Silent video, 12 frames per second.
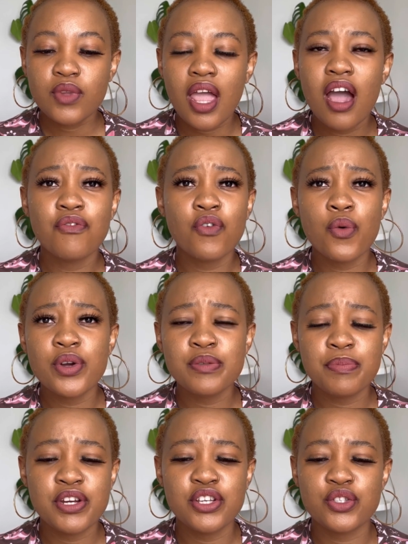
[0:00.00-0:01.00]
I've always
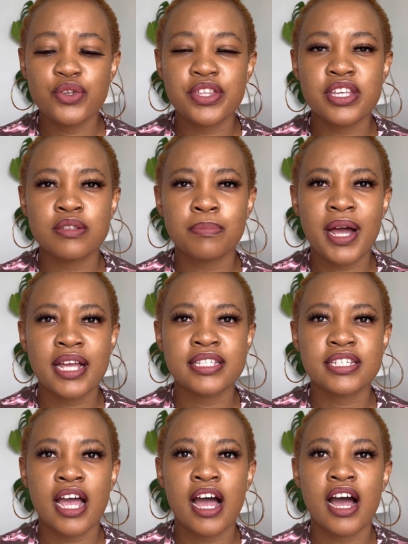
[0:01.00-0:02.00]
been into this, but
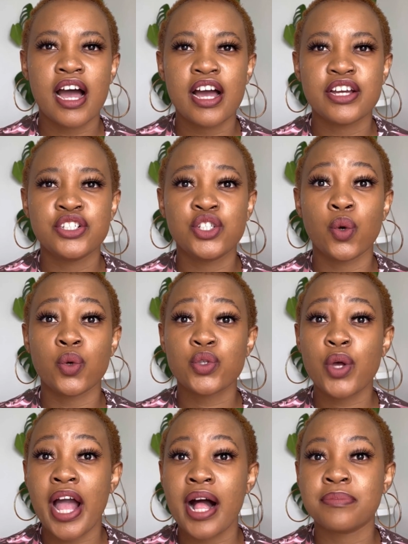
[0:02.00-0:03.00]
she also
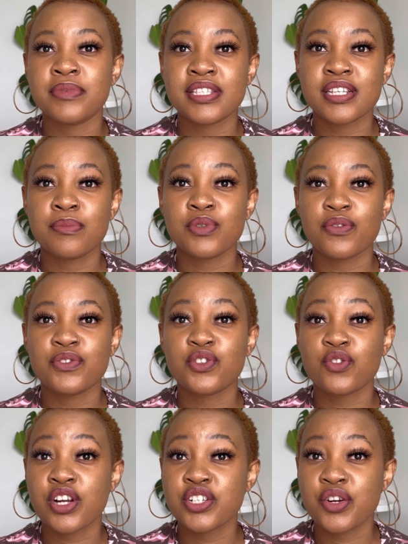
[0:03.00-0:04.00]
helped in terms of
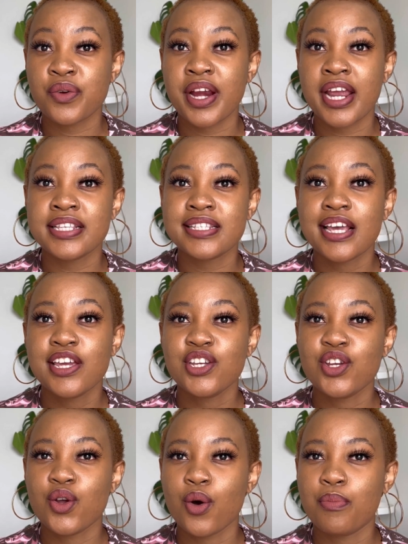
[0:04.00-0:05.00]
structuring it,
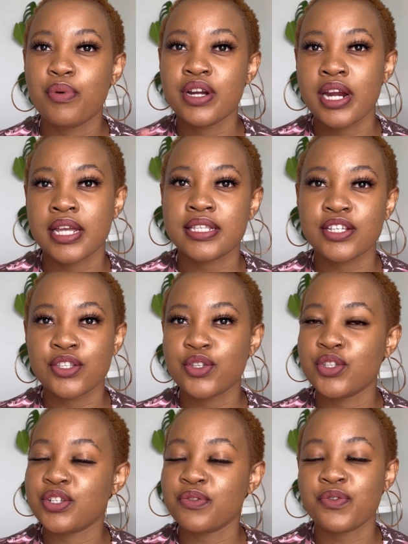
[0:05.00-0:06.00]
putting it into
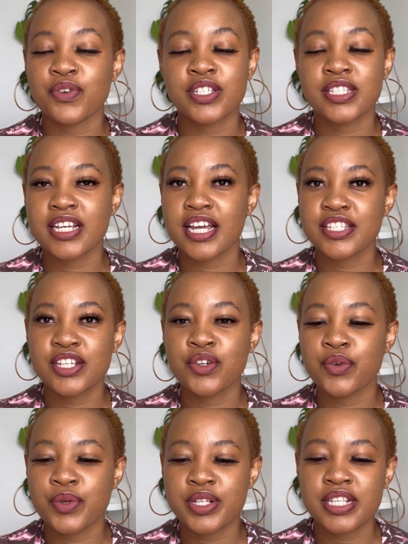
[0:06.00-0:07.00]
different
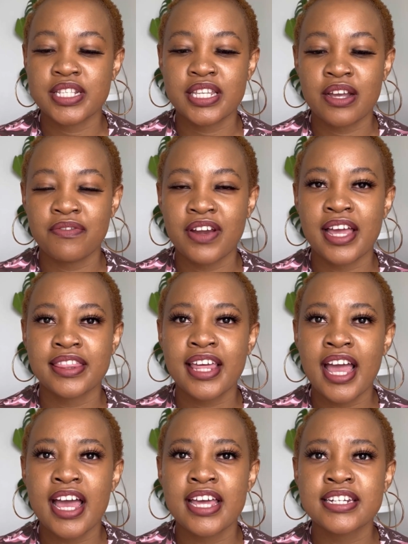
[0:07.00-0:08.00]
categories and stuff like
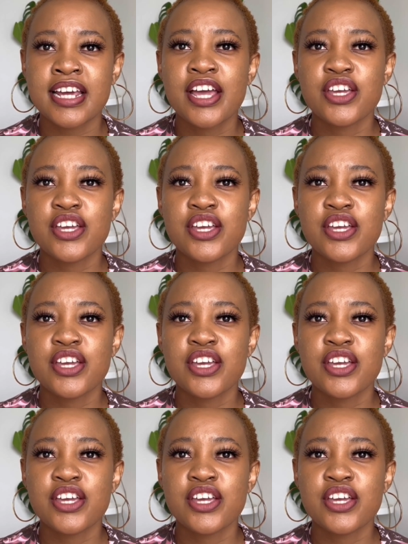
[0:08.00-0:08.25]
that,